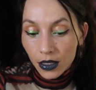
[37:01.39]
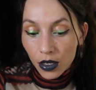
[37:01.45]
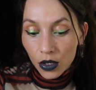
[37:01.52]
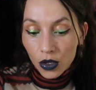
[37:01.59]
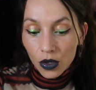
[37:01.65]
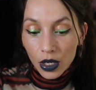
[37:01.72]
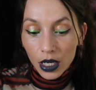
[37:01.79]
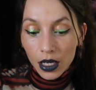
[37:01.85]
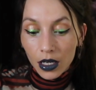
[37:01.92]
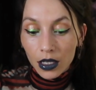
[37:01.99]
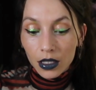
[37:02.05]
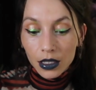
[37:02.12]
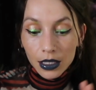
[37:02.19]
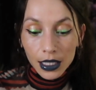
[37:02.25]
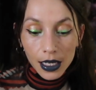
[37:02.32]
so you
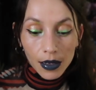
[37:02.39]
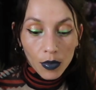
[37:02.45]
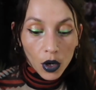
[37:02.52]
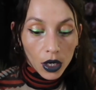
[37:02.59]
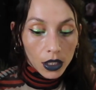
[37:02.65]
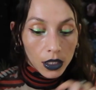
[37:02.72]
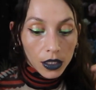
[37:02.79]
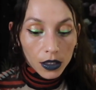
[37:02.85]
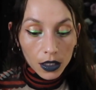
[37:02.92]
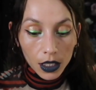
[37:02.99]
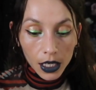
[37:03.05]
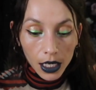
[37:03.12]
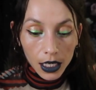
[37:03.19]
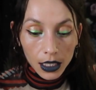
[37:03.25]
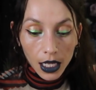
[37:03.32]
can see more
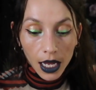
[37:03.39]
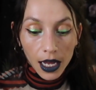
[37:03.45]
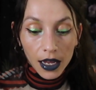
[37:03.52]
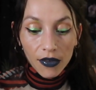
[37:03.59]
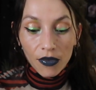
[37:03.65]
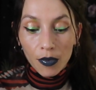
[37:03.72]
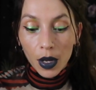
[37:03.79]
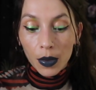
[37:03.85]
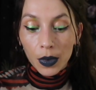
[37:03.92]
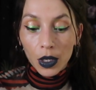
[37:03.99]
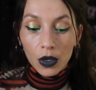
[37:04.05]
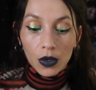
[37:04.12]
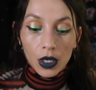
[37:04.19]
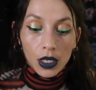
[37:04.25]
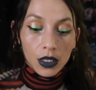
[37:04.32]
clearly in life. Maybe
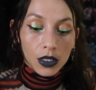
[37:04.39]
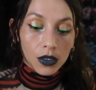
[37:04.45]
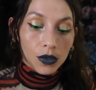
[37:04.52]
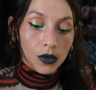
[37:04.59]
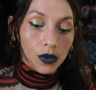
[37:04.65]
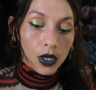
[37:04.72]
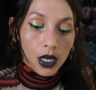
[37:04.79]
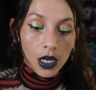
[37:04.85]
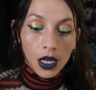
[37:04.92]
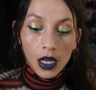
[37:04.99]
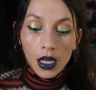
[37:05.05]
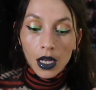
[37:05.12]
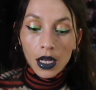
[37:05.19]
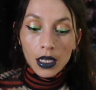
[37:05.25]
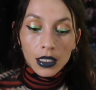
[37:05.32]
you need to
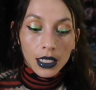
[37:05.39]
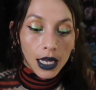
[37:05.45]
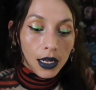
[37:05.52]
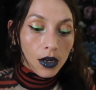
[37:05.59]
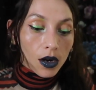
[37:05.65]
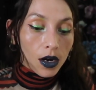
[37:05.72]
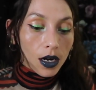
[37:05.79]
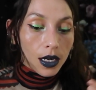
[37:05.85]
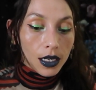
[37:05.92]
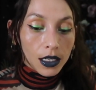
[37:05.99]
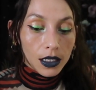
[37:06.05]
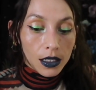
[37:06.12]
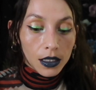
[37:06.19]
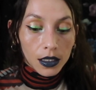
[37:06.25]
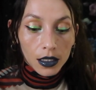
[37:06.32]
take
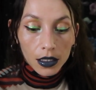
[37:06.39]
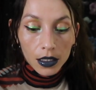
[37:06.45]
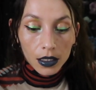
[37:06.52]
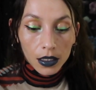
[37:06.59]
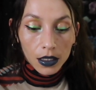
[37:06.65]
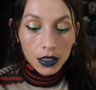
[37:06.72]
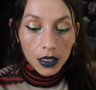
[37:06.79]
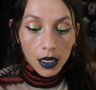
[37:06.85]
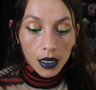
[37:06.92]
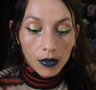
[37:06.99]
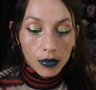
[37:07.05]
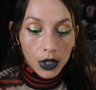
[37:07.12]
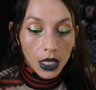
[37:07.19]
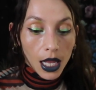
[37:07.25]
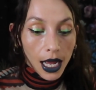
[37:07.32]
on
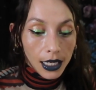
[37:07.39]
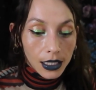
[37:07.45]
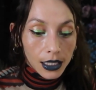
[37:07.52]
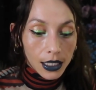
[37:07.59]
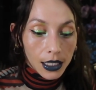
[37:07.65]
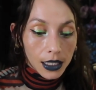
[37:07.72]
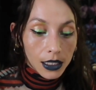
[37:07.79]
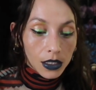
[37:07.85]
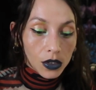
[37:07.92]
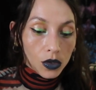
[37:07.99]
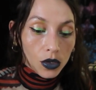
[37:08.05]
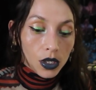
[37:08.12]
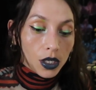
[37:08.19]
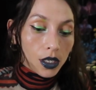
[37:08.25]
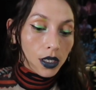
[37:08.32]
classes
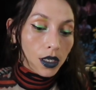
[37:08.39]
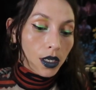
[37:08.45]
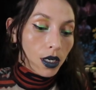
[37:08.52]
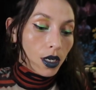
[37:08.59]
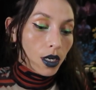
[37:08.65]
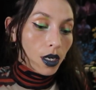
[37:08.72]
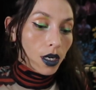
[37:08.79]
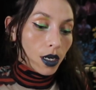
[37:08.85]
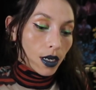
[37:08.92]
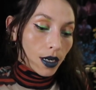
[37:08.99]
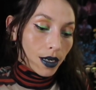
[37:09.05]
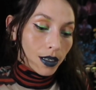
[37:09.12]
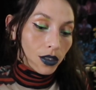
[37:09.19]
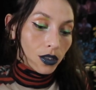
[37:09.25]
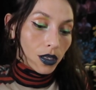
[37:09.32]
or
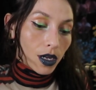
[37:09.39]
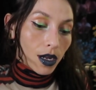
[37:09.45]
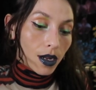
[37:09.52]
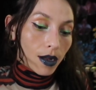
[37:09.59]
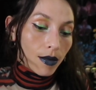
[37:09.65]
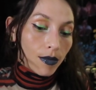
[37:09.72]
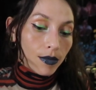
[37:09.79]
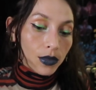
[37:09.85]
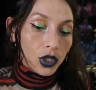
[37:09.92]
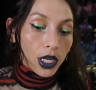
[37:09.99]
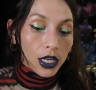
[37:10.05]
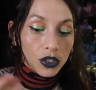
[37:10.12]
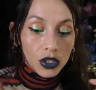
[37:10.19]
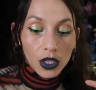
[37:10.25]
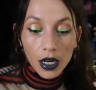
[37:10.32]

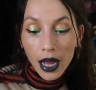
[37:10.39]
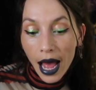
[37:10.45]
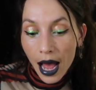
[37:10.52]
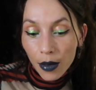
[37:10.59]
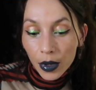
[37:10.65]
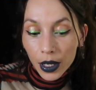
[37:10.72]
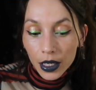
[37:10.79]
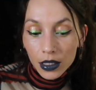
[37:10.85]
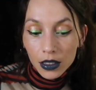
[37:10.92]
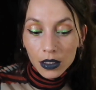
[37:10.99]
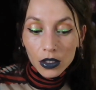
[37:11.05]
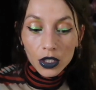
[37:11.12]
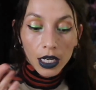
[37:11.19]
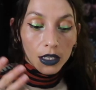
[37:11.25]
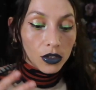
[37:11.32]
change
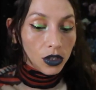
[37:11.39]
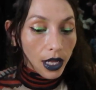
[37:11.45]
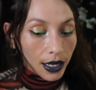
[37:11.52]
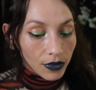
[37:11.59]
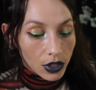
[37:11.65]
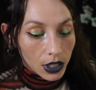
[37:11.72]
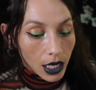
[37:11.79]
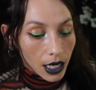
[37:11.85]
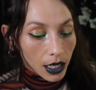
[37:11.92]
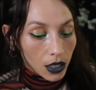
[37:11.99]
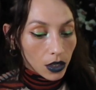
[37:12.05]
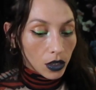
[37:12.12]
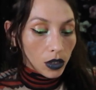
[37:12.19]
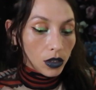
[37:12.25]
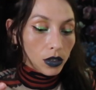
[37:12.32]
habits, change
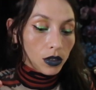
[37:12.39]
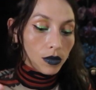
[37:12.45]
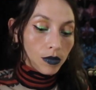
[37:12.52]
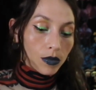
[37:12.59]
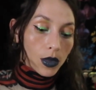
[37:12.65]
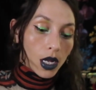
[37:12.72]
lifestyle.